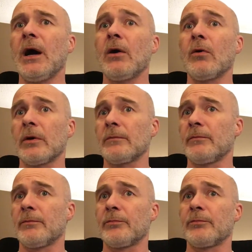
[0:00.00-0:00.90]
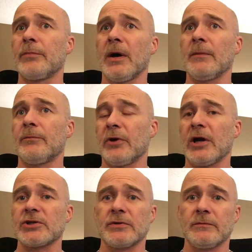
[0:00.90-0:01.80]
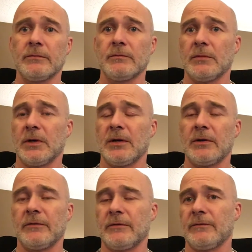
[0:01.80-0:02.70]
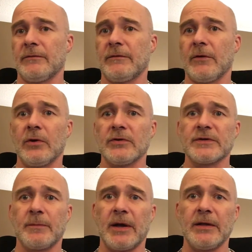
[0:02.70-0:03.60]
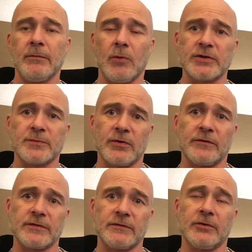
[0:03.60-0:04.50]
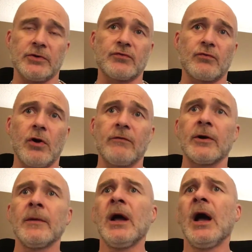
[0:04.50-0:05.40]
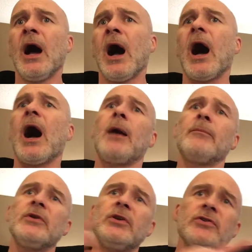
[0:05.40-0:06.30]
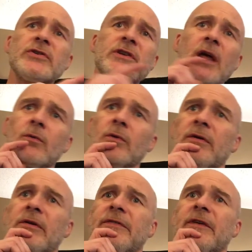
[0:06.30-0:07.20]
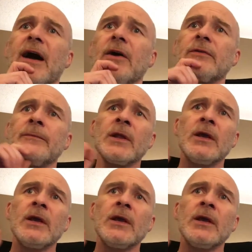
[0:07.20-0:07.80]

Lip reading: Or production photos by the Mars Perseverance Rover. Here's another one we found.